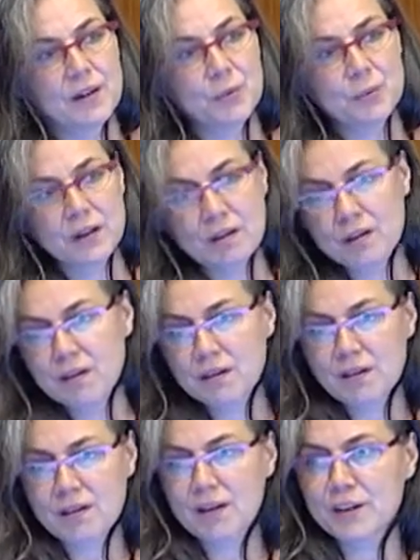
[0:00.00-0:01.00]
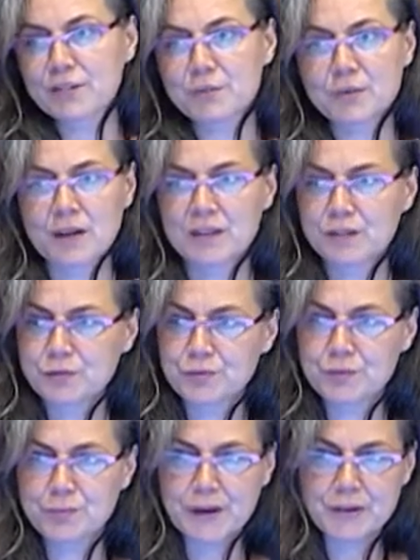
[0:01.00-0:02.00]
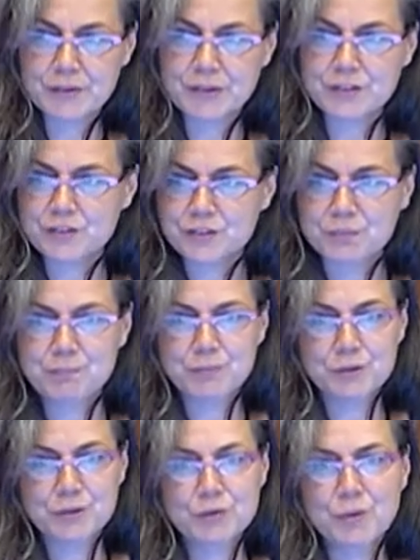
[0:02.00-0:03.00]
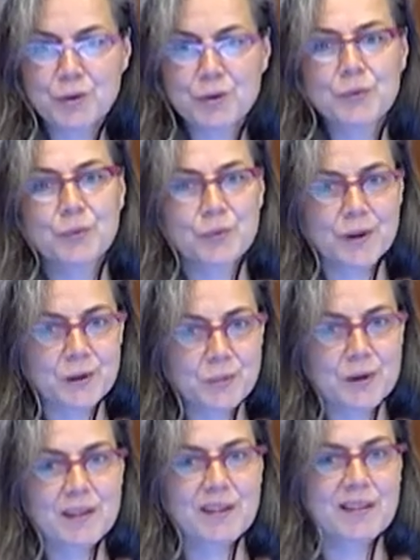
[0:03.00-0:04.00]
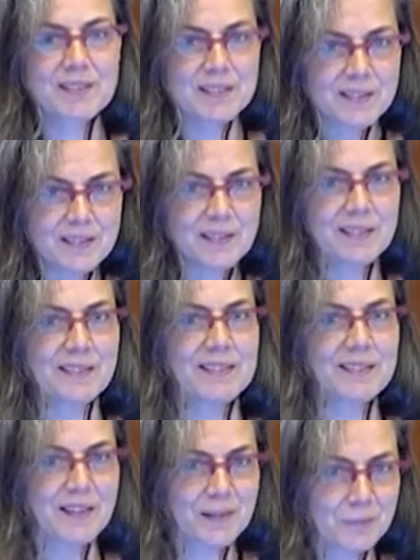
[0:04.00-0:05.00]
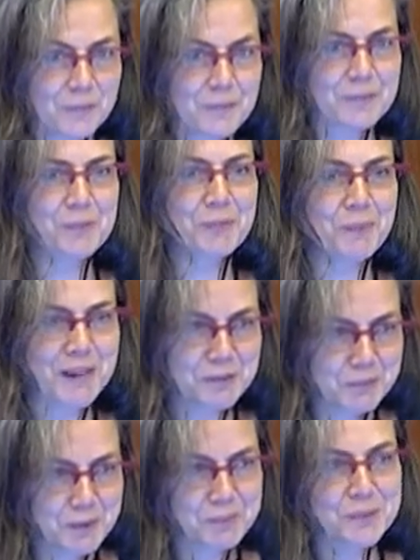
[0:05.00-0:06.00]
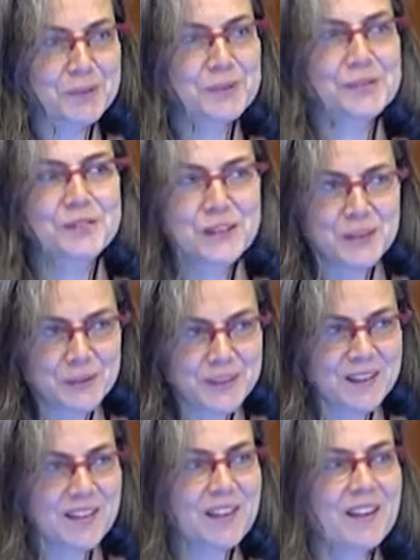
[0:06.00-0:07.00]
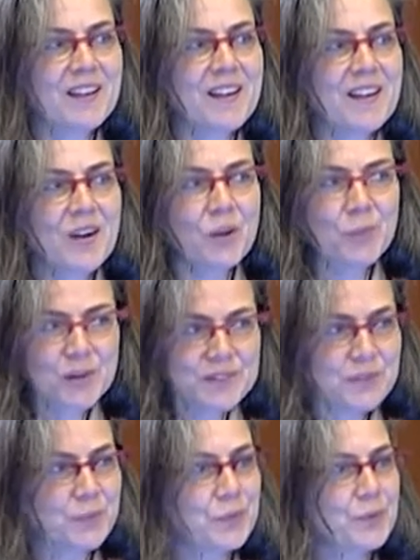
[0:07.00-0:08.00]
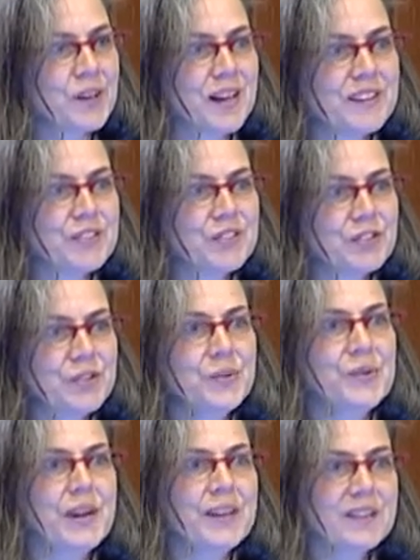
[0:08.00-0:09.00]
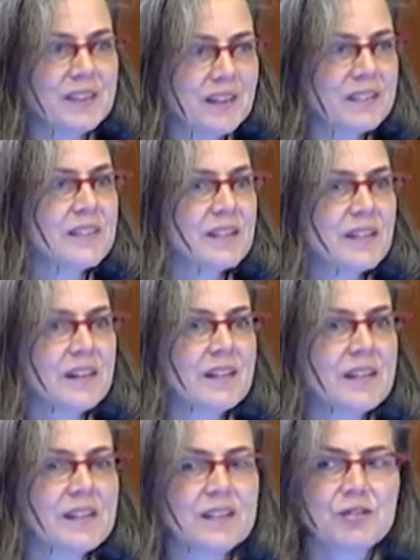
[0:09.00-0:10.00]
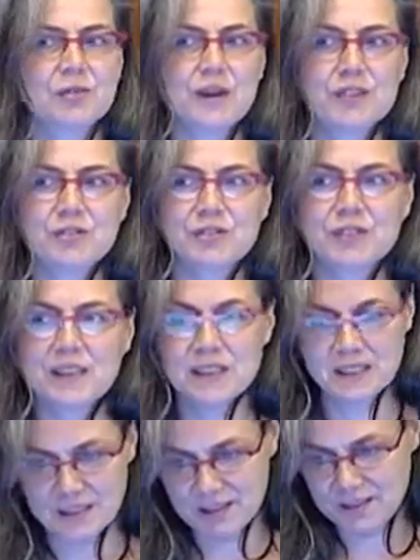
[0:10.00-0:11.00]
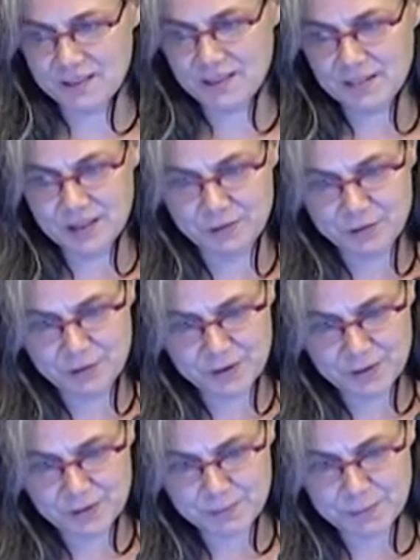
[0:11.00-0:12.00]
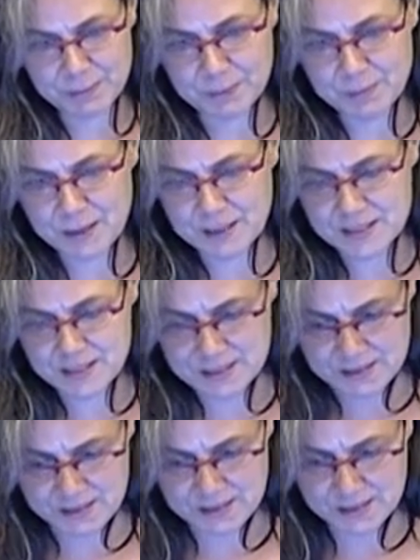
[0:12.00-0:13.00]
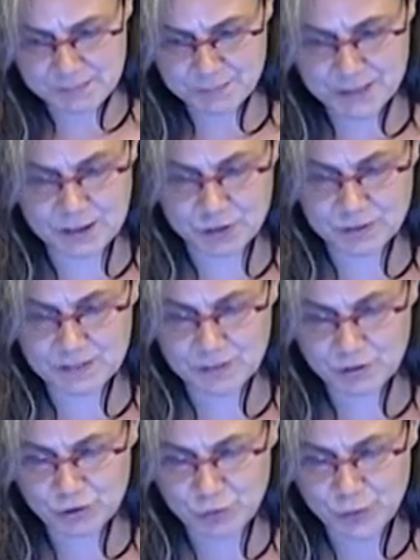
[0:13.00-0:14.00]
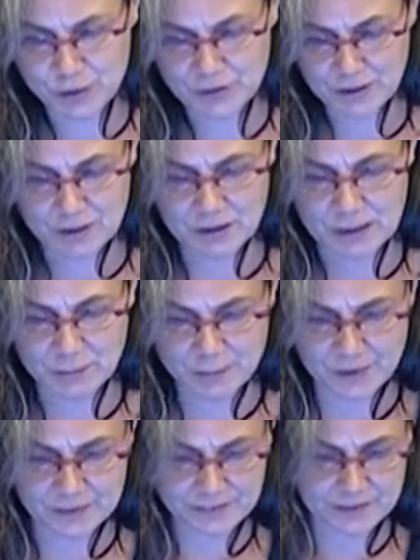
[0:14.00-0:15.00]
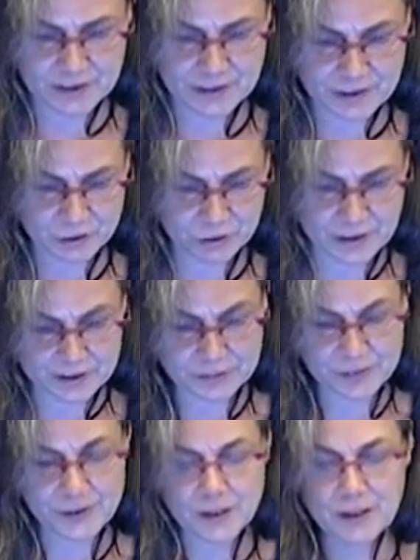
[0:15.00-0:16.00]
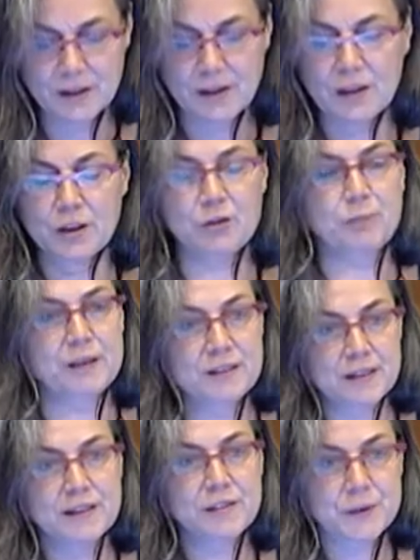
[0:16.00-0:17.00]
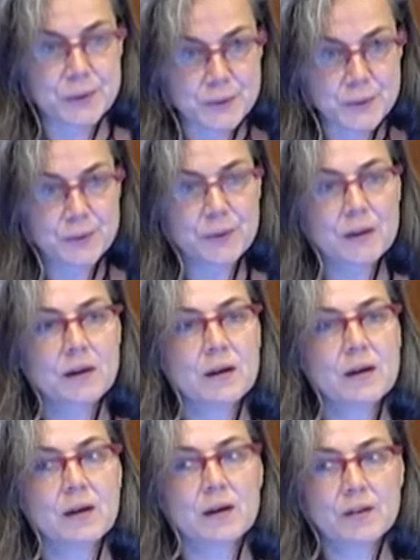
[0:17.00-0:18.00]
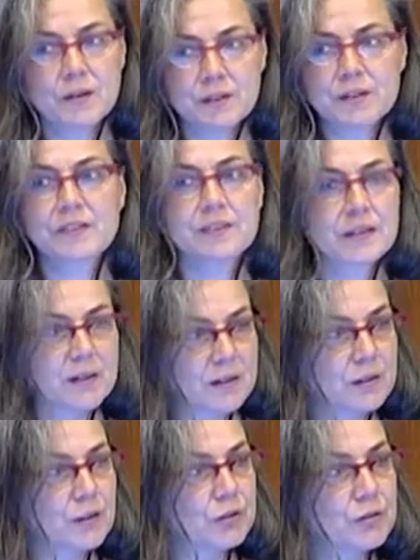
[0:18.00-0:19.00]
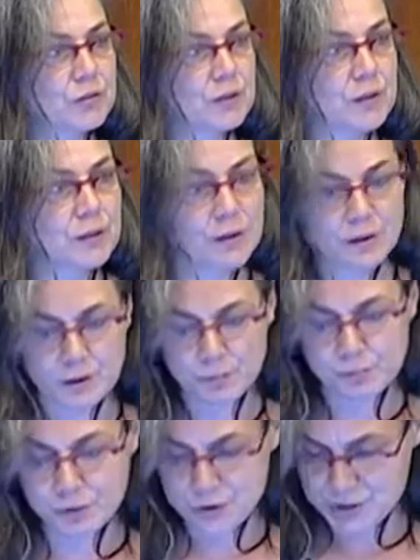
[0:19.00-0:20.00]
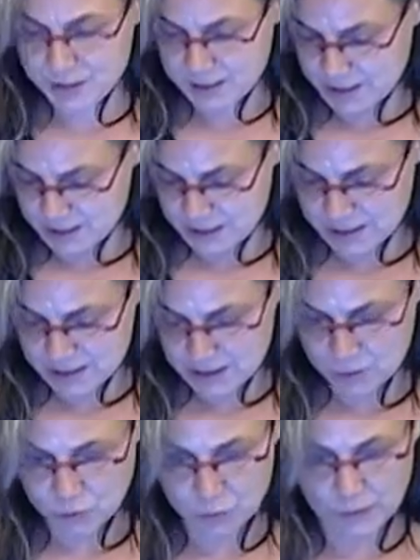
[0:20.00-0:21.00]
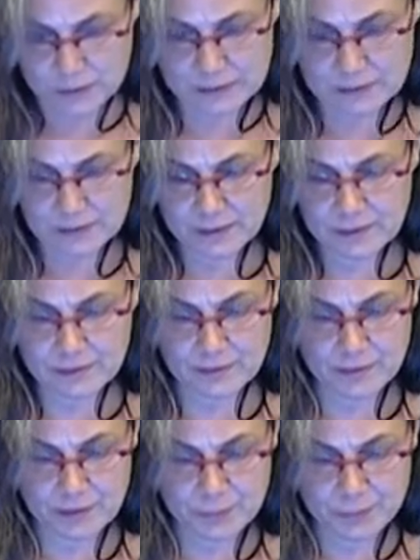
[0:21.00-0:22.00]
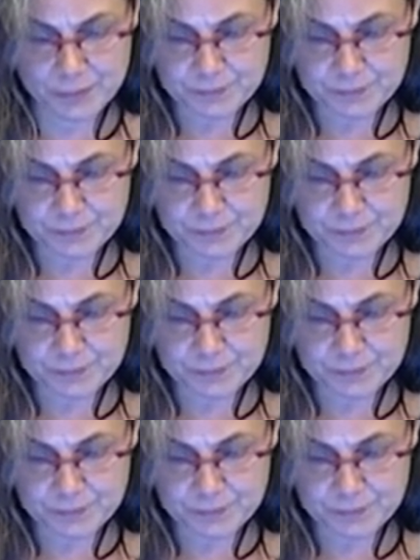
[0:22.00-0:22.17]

we are like some kind of a marriage bureau where we take time to meet people, see who they are, what they would like to do, and then uh, try to see uh, if uh, people might uh, be interested to work and collaborate together, especially through an artistic and a cultural uh, project that will set up.